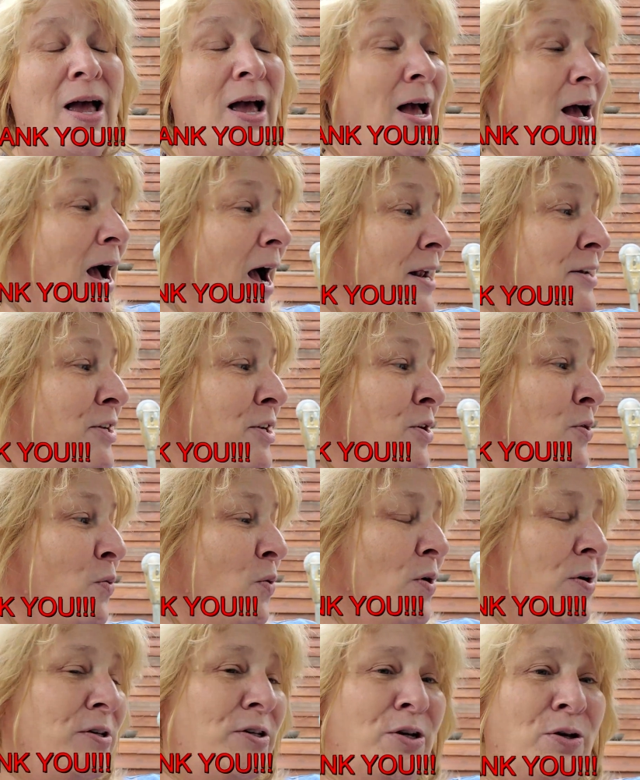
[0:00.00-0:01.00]
I do
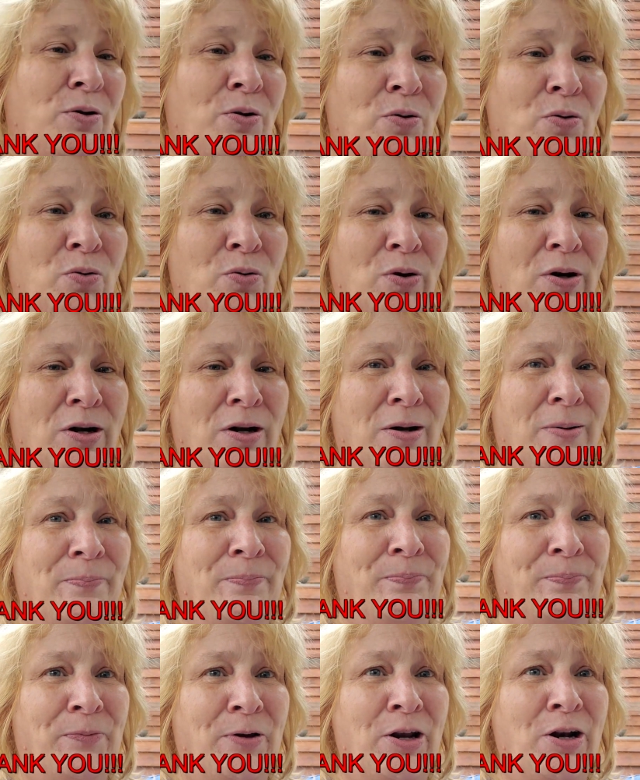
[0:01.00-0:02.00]
want to,
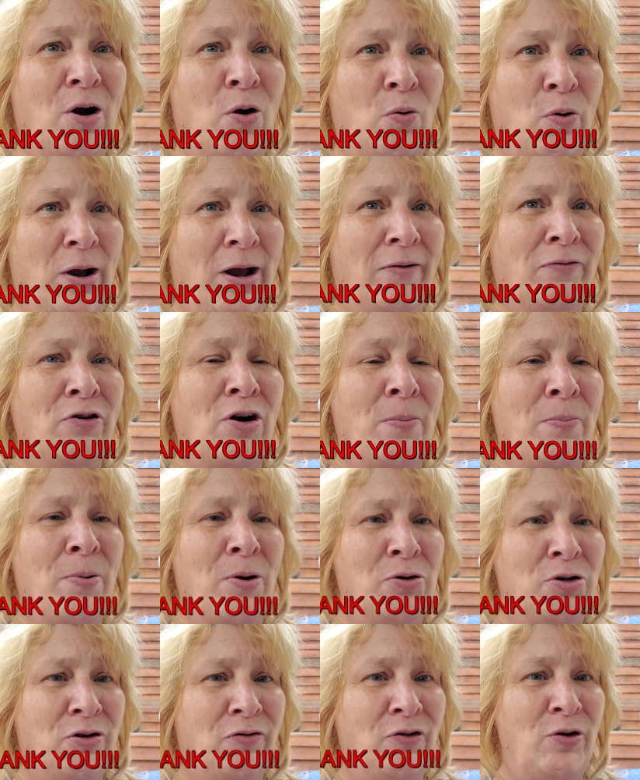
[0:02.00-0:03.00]
you know, after I
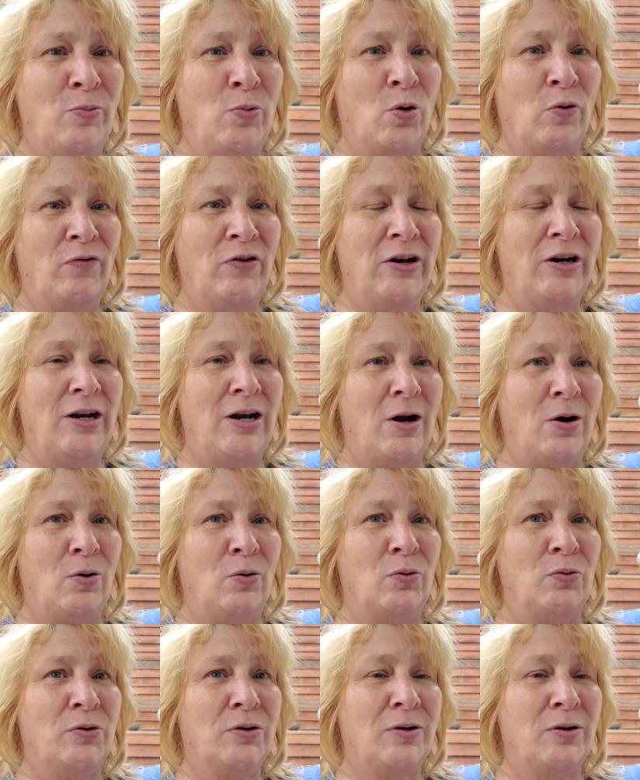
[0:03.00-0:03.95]
post a few more videos,